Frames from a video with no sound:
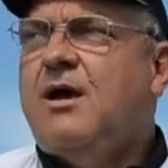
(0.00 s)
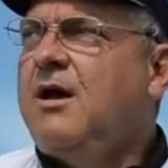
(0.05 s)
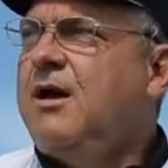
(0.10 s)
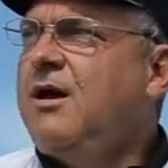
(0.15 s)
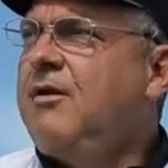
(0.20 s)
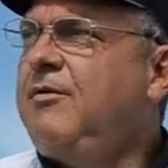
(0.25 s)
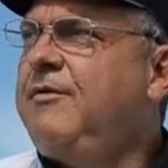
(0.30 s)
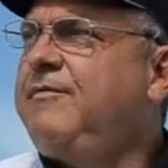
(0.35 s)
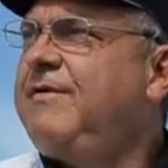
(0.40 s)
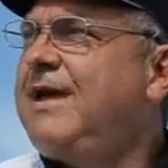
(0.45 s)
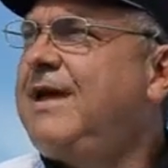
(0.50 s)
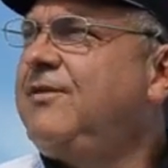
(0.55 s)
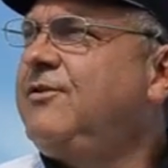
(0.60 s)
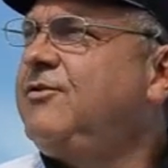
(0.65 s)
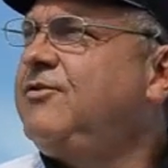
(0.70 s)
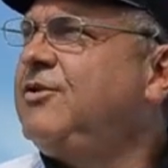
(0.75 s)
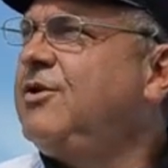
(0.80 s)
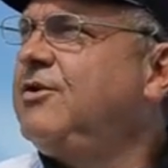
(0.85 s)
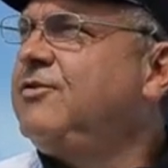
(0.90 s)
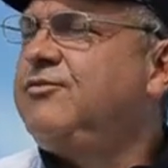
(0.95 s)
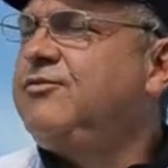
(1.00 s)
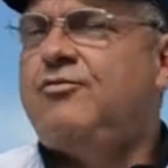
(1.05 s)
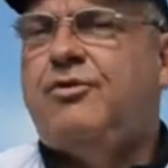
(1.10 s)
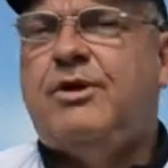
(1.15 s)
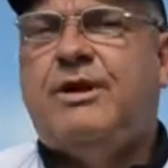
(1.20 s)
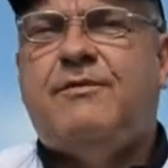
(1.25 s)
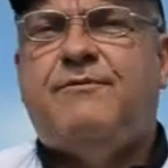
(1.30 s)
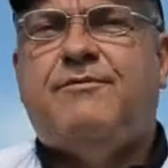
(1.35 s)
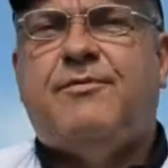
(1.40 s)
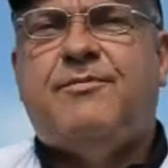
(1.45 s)
We've got the jugs
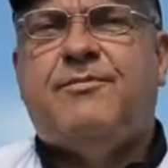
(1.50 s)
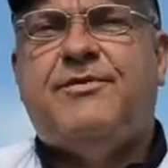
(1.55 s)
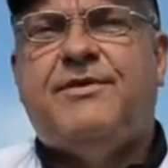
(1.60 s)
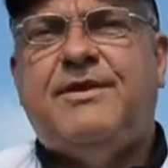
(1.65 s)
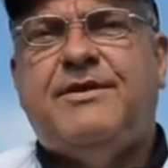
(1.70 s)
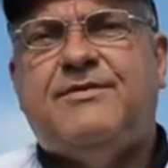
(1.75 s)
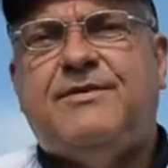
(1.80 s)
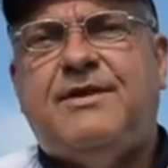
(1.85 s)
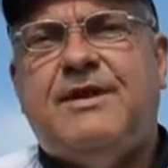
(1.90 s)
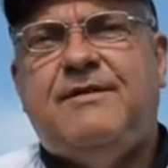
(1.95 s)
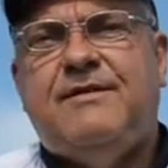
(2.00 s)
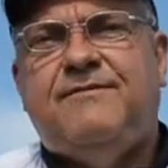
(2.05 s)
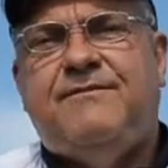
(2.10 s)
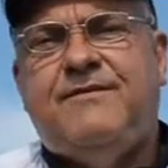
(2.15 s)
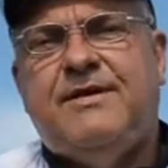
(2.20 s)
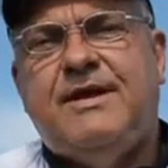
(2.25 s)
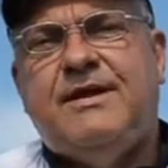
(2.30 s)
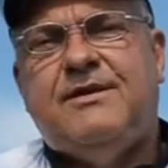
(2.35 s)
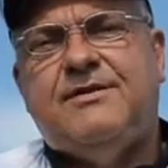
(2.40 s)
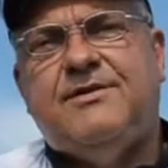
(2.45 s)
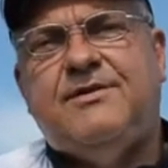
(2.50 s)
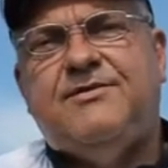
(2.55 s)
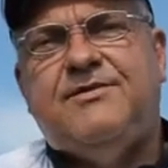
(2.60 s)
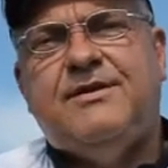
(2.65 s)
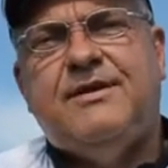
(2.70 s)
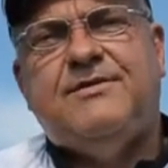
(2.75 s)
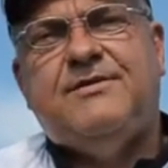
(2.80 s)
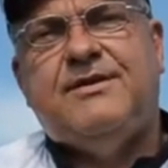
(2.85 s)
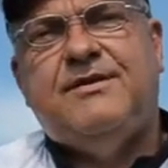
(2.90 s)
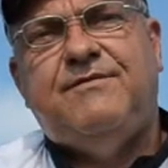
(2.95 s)
running from 16 feet to
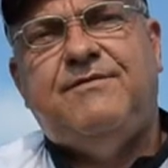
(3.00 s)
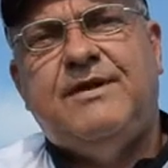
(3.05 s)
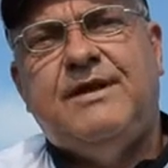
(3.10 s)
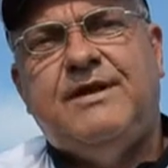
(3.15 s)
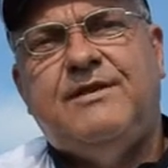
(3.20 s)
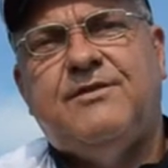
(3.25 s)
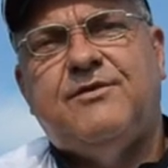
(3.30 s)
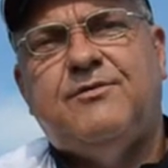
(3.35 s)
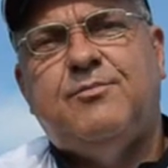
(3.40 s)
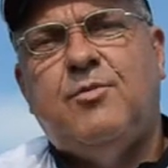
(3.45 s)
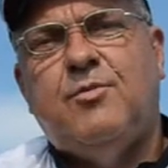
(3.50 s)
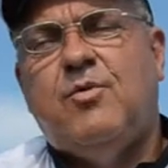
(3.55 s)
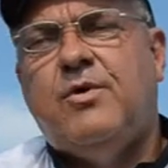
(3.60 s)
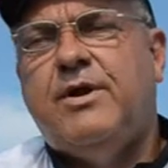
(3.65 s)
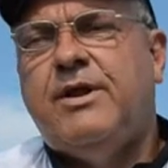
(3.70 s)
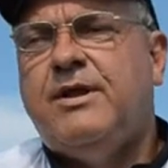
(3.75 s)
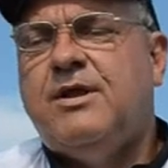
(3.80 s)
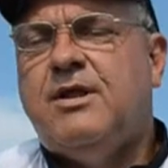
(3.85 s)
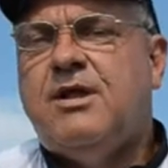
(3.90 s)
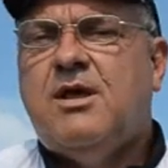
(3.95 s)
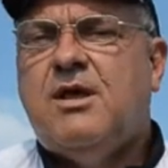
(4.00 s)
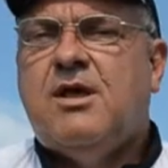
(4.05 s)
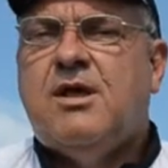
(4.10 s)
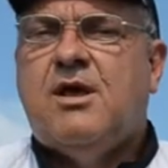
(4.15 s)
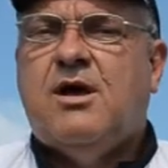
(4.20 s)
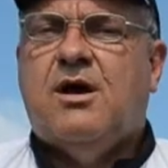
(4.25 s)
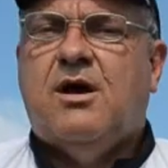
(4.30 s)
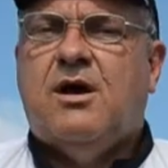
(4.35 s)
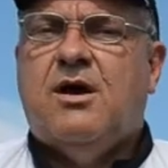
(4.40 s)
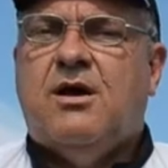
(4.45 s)
60 feet this morning.
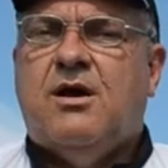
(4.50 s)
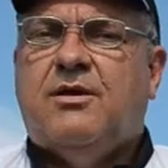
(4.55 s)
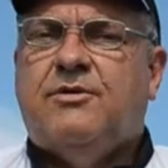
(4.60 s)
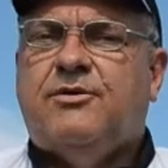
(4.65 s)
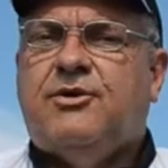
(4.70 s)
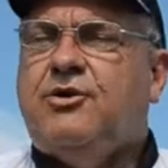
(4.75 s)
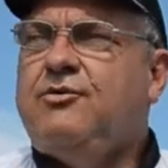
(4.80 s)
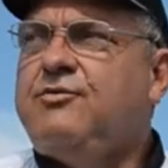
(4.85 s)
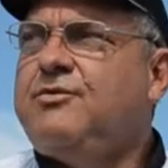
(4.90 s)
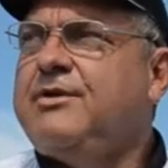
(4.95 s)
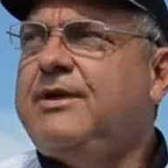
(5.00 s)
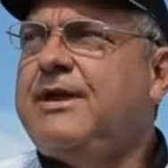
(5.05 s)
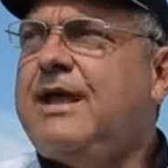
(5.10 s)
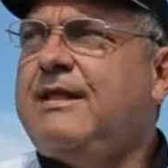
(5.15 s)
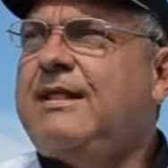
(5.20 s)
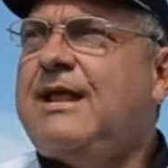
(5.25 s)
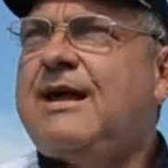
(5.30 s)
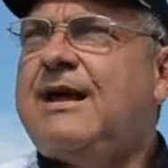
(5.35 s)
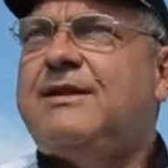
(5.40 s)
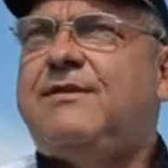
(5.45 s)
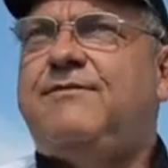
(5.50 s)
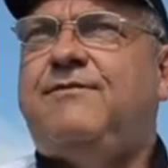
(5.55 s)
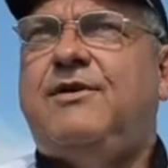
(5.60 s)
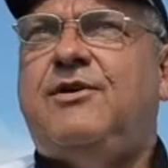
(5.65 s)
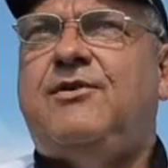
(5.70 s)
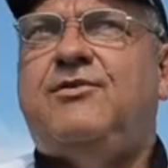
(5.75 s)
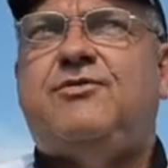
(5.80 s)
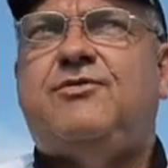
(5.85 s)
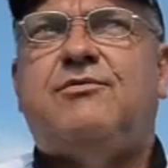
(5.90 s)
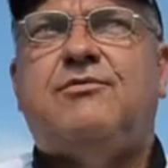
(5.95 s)
Usually I like to
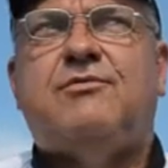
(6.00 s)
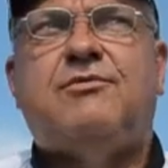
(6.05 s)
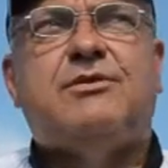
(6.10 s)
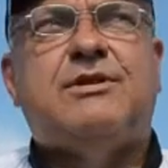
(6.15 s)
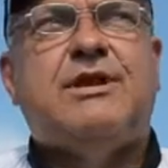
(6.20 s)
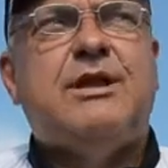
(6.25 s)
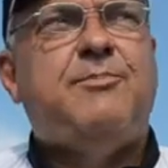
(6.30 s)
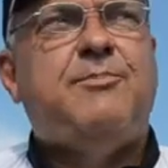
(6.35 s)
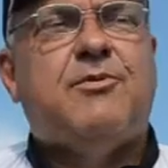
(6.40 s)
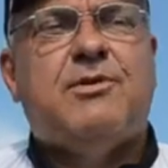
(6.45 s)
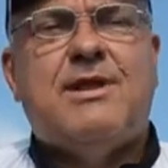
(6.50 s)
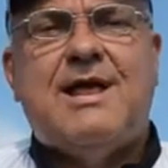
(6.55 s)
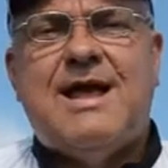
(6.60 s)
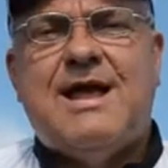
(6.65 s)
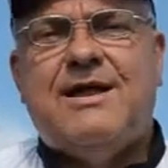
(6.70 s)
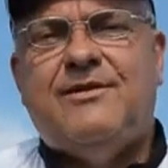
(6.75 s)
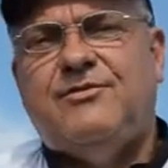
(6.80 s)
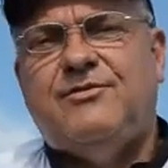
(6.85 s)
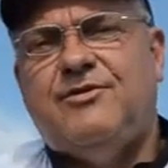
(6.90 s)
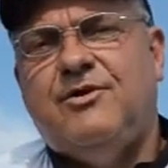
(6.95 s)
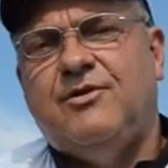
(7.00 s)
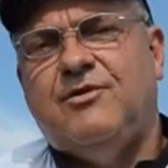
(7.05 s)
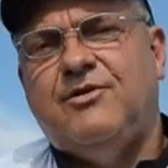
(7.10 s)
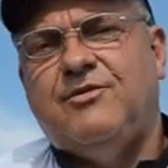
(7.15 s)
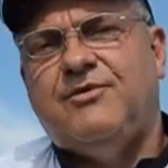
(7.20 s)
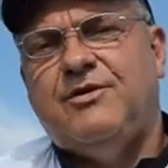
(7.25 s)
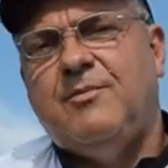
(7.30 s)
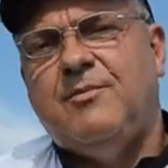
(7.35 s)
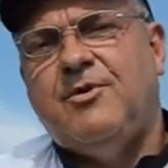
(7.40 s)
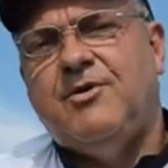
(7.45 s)
fish deeper lines during the
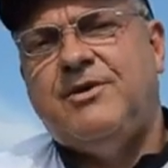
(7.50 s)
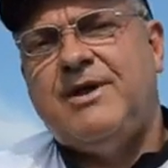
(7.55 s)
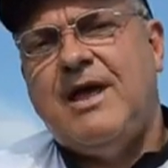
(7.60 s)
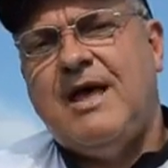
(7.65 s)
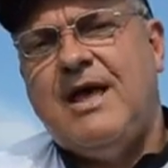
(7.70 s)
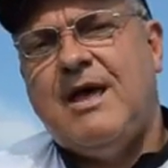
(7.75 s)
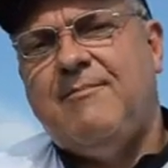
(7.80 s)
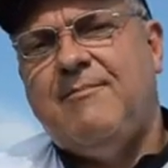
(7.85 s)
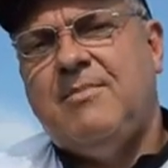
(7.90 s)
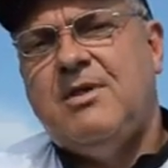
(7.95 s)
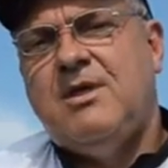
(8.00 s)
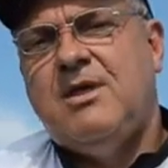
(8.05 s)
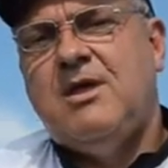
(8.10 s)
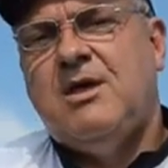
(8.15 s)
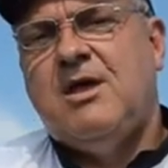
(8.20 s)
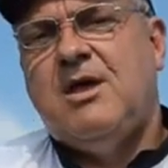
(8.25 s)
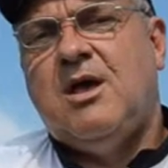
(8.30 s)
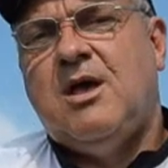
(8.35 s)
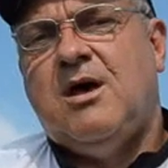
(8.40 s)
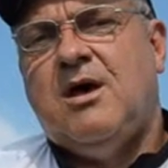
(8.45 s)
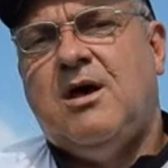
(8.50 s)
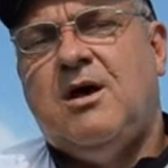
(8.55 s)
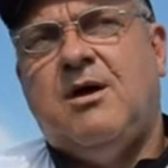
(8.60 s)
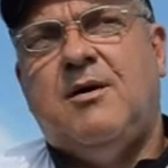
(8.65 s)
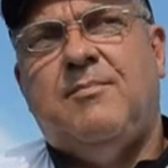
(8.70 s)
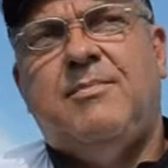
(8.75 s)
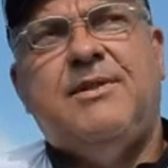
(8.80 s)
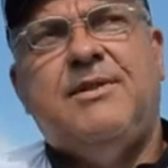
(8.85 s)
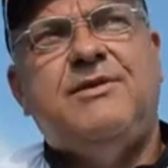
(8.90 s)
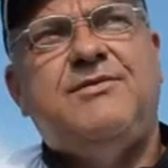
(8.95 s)
summertime,
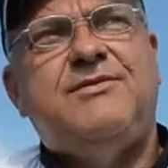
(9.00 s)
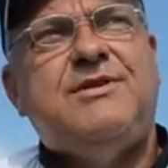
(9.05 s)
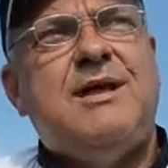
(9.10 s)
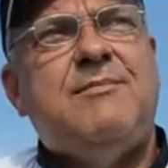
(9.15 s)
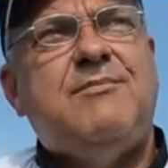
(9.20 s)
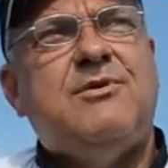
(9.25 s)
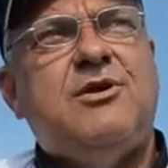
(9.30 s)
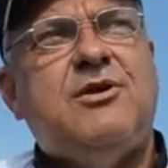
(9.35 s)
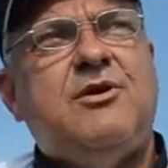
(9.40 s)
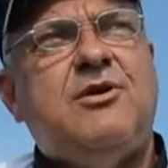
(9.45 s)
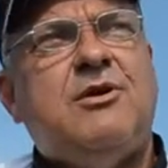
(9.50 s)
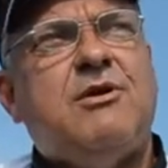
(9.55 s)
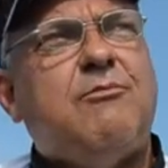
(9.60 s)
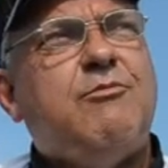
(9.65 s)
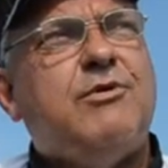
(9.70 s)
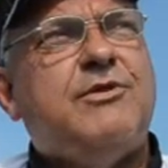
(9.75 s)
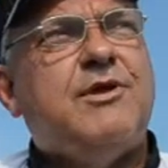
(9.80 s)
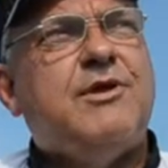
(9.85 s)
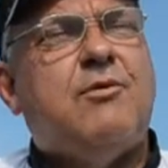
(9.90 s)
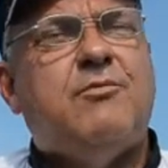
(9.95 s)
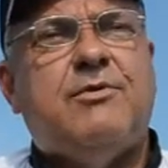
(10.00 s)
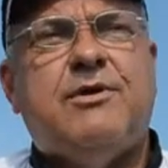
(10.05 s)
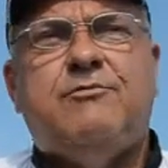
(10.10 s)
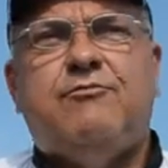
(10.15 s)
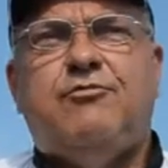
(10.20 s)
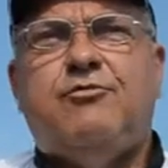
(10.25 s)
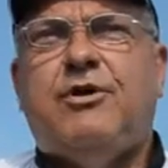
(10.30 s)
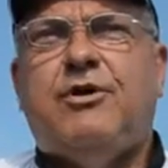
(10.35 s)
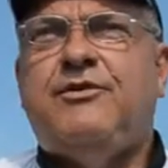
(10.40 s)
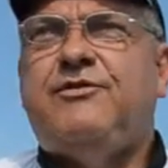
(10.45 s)
but this time of year we thought we'd
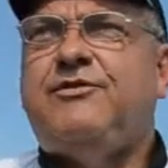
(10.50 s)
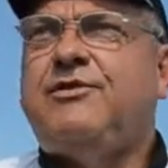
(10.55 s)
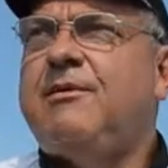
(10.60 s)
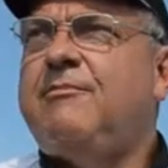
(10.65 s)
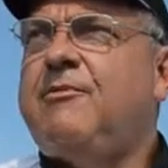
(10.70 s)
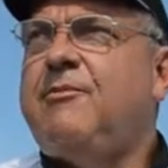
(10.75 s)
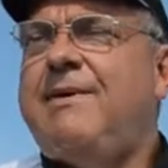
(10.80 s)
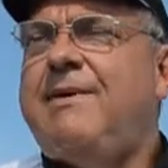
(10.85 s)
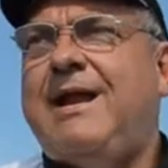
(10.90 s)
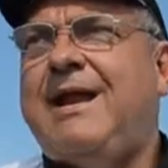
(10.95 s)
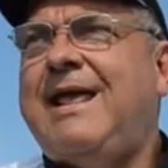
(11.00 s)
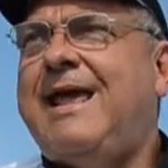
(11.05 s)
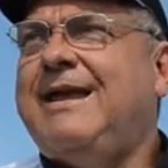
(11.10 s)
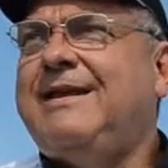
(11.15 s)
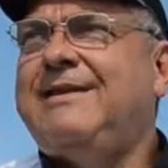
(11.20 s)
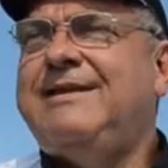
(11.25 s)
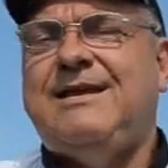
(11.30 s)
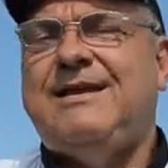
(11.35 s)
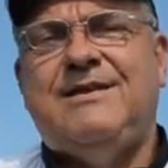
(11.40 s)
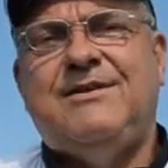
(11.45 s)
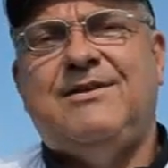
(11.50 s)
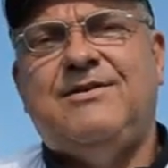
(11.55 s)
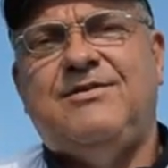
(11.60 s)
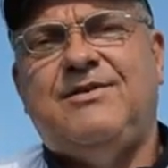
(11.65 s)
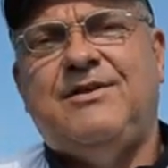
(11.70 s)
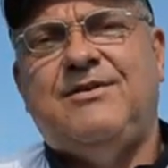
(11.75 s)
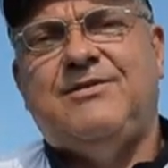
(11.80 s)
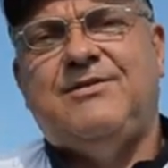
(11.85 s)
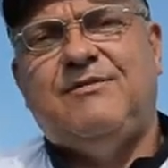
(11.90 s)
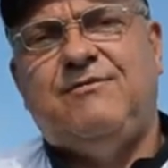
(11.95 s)
run some about 18 to
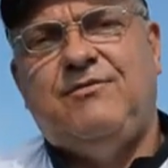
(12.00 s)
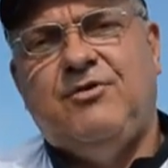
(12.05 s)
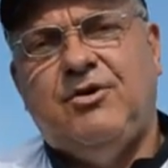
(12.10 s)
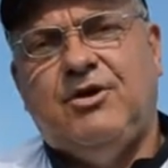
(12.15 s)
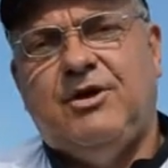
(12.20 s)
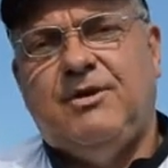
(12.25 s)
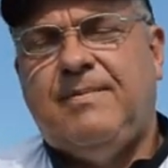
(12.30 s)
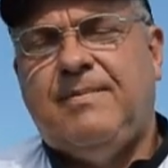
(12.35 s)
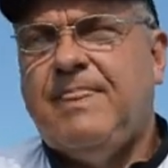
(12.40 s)
60 foot.